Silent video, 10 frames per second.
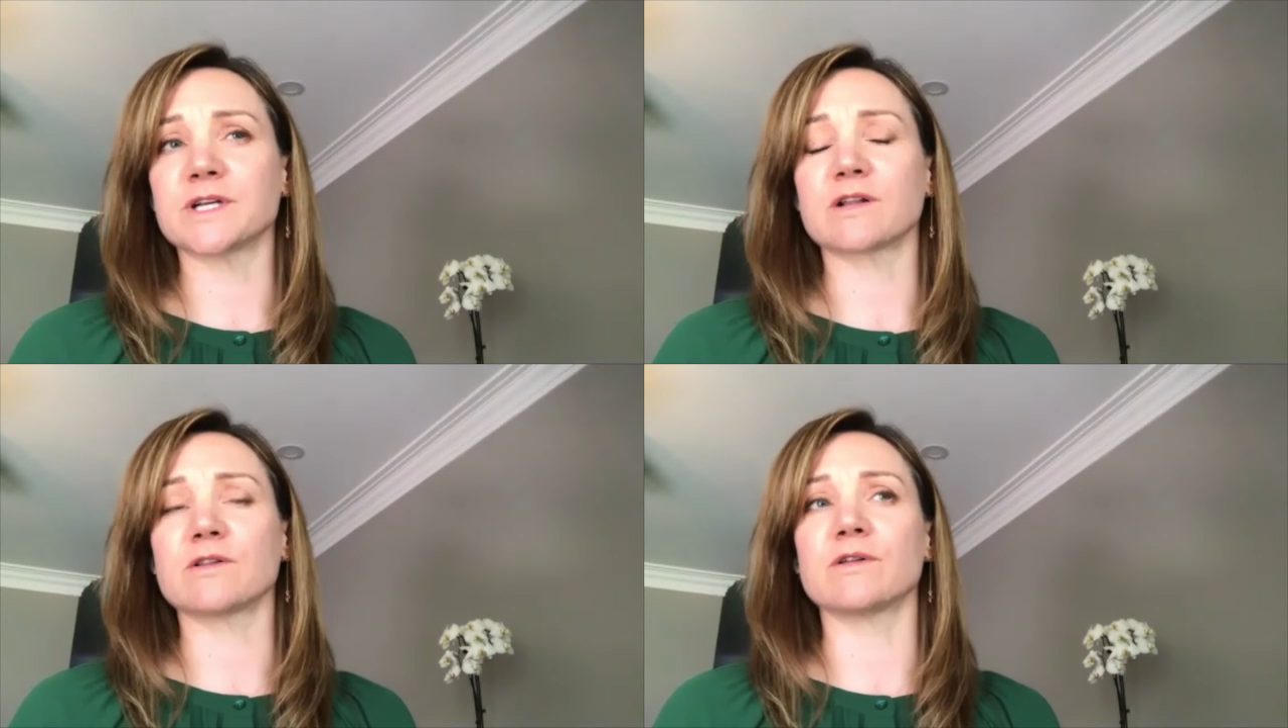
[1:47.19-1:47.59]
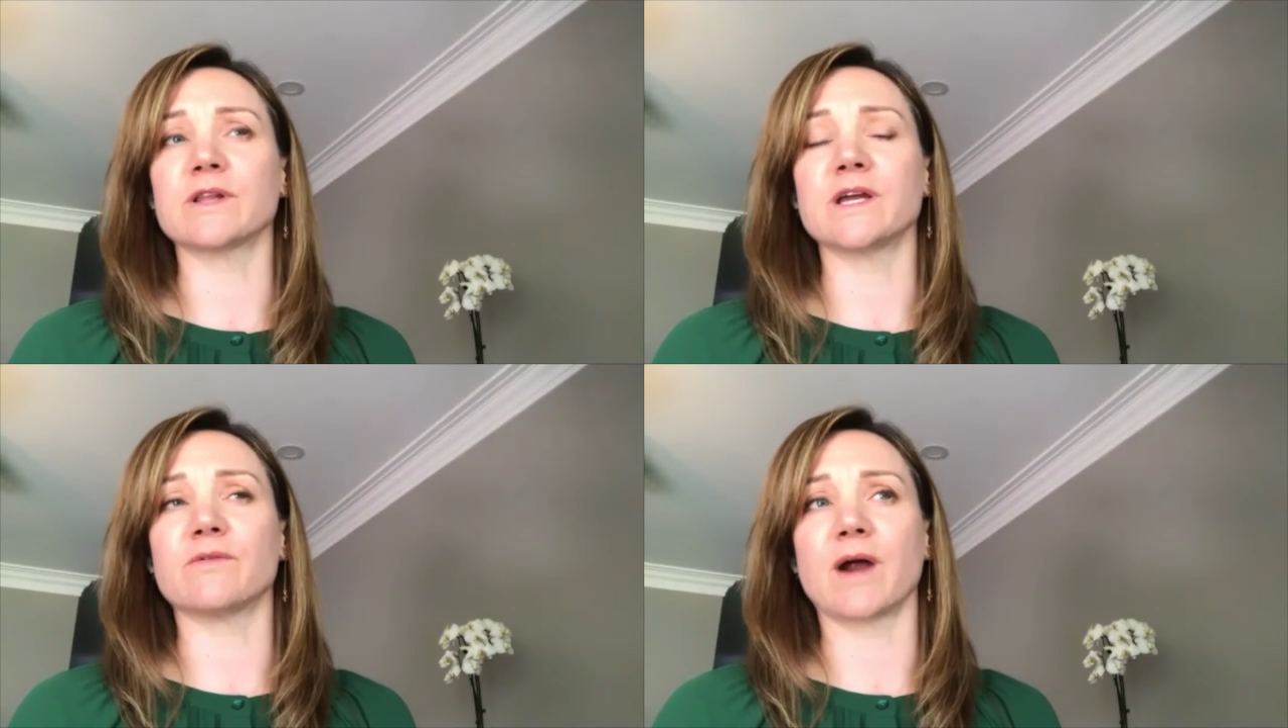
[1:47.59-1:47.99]

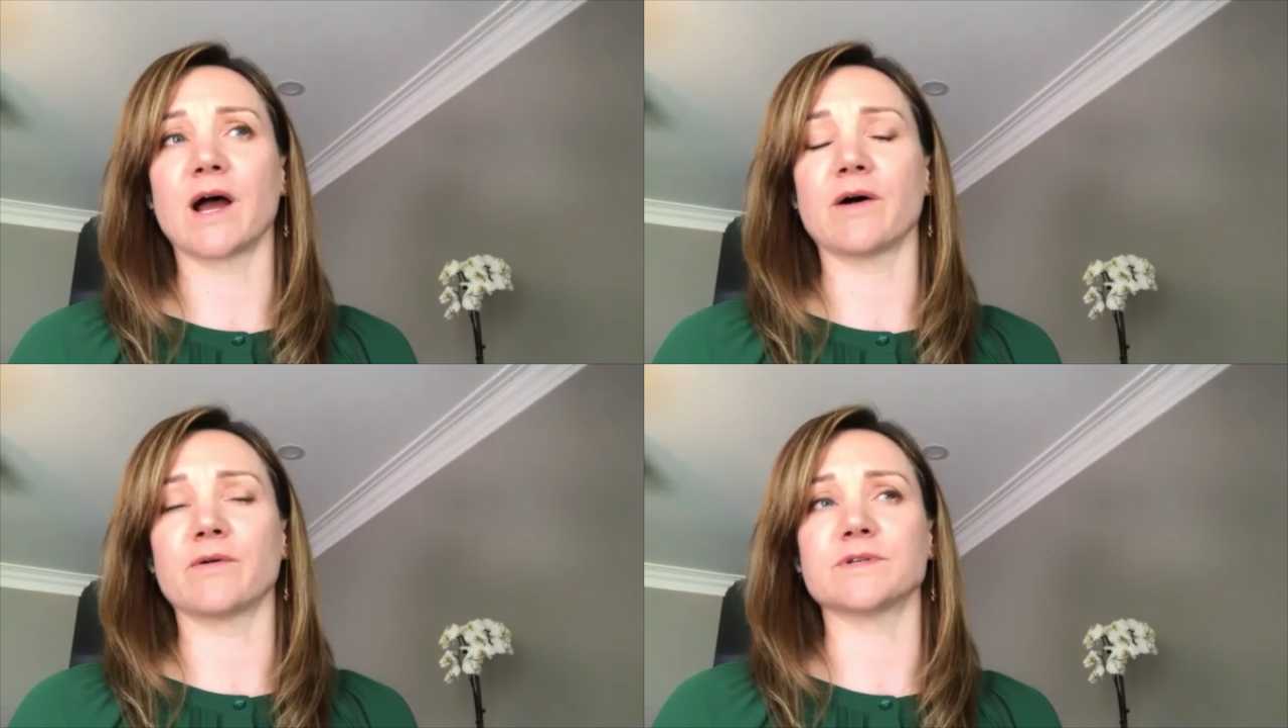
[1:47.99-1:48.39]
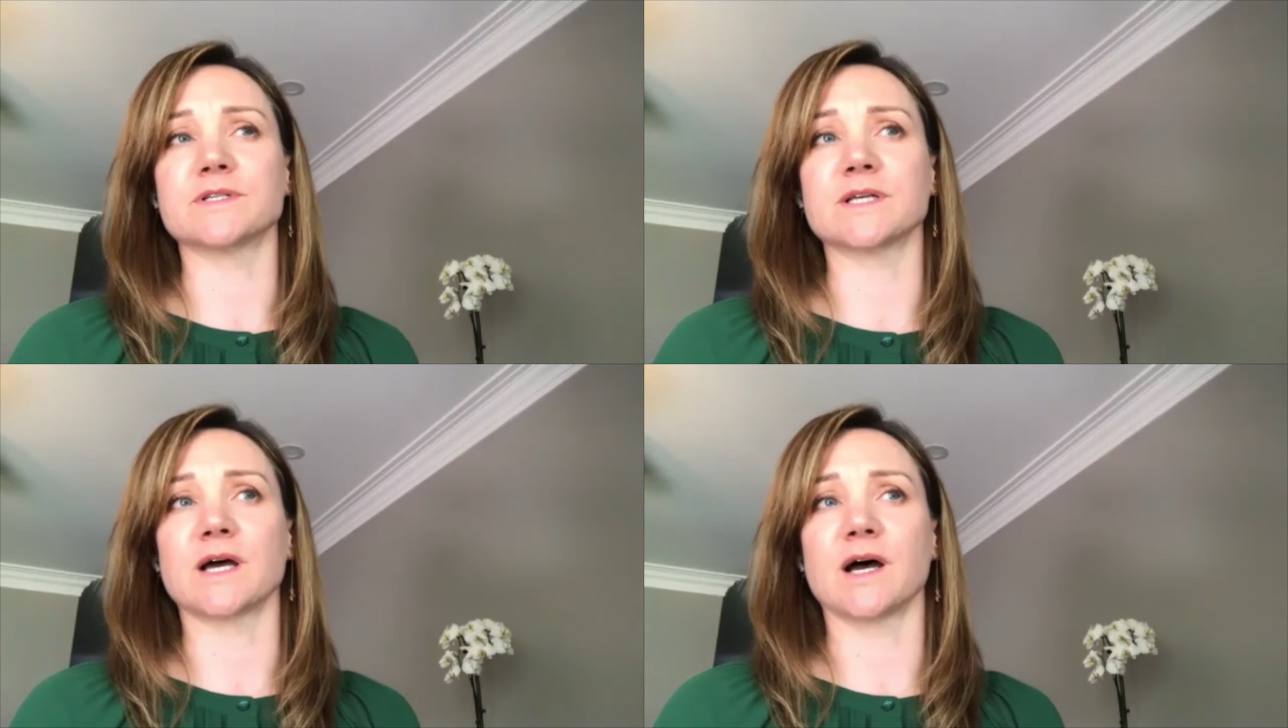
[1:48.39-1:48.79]
particularly
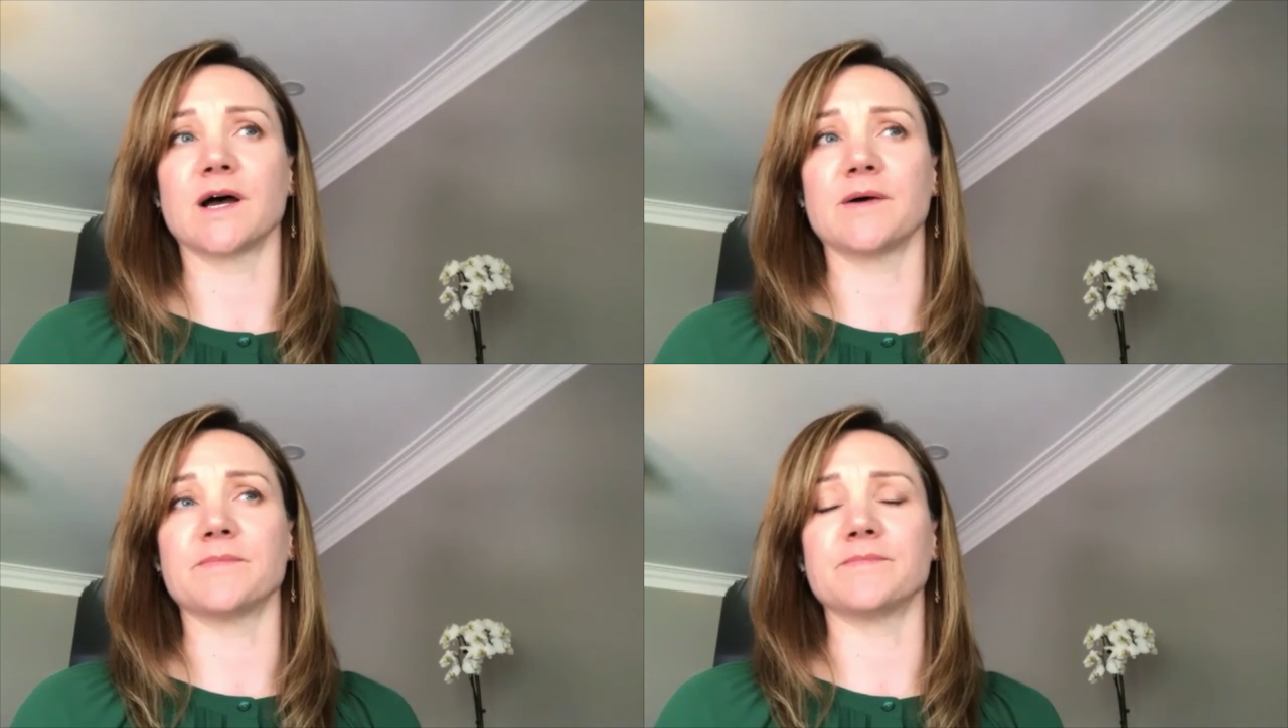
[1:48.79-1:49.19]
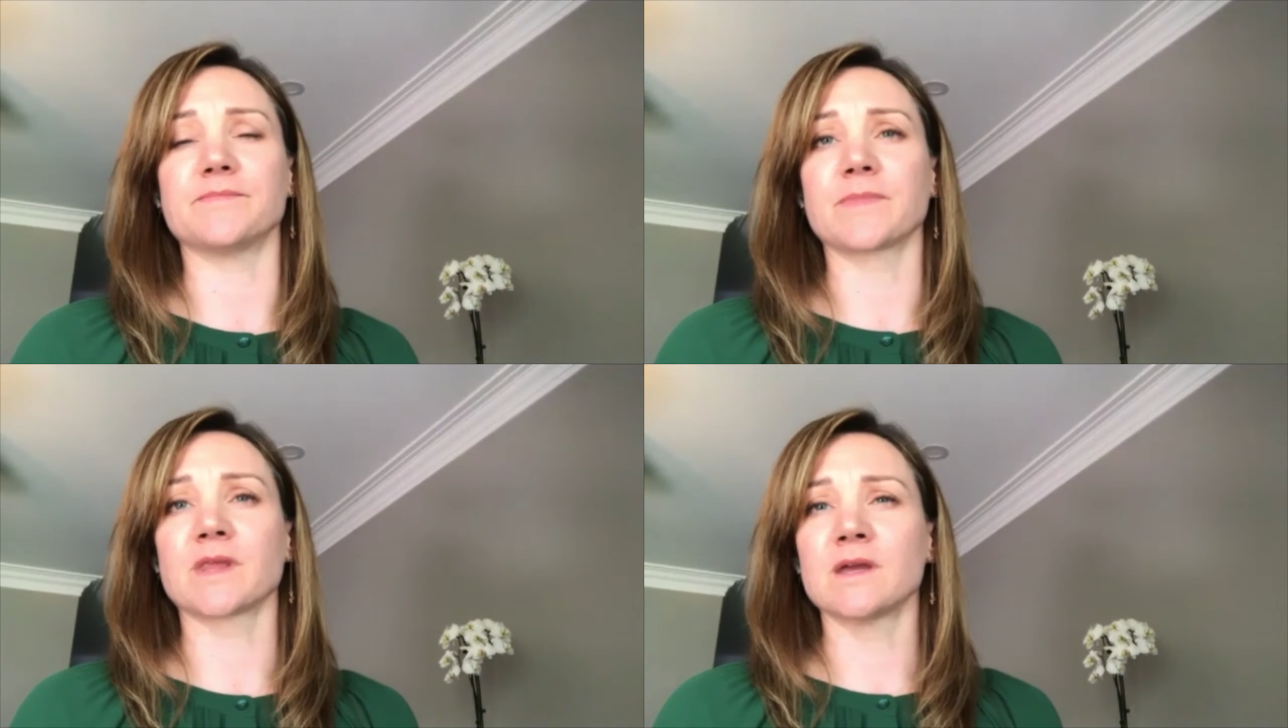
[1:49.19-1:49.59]
around um,